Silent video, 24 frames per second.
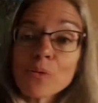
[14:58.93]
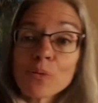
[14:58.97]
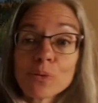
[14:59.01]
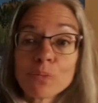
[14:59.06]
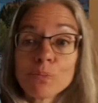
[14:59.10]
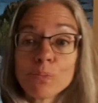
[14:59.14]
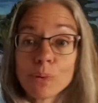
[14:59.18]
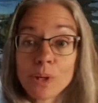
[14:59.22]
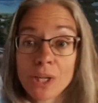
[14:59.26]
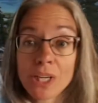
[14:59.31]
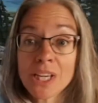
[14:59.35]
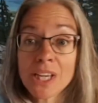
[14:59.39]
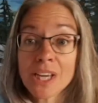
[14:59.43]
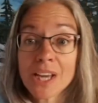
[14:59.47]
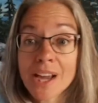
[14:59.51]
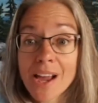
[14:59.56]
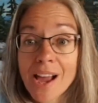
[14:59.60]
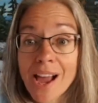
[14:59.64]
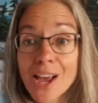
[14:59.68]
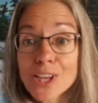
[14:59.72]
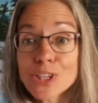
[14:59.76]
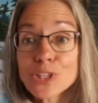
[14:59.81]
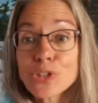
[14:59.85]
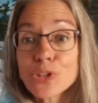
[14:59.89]
would be
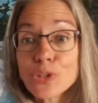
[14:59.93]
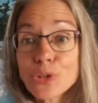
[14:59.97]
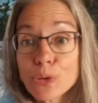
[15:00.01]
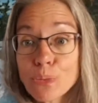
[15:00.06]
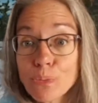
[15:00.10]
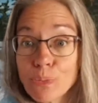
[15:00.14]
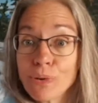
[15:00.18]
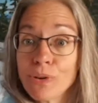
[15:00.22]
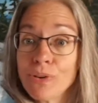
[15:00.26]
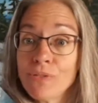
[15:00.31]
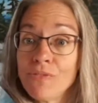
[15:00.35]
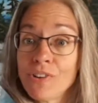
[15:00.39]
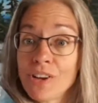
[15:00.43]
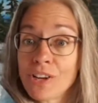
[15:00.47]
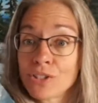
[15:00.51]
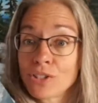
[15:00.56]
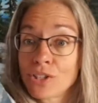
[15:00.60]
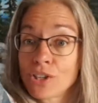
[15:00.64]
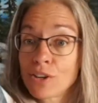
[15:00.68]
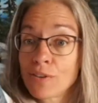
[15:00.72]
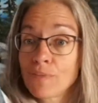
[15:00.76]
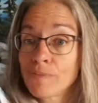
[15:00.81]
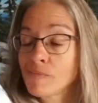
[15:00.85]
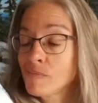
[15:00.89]
a super
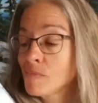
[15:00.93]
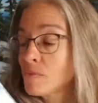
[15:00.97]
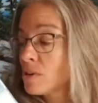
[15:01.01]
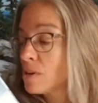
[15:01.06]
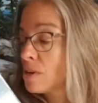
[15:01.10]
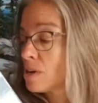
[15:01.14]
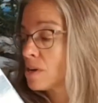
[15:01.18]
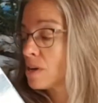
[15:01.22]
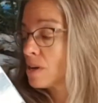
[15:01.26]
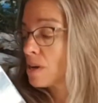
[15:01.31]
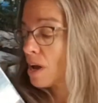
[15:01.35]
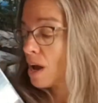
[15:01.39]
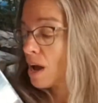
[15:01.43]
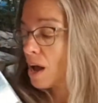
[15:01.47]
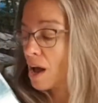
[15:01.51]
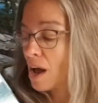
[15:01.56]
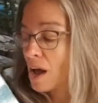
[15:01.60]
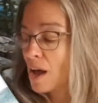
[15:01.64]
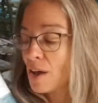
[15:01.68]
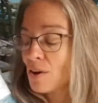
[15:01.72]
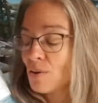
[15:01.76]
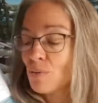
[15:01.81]
adventure. I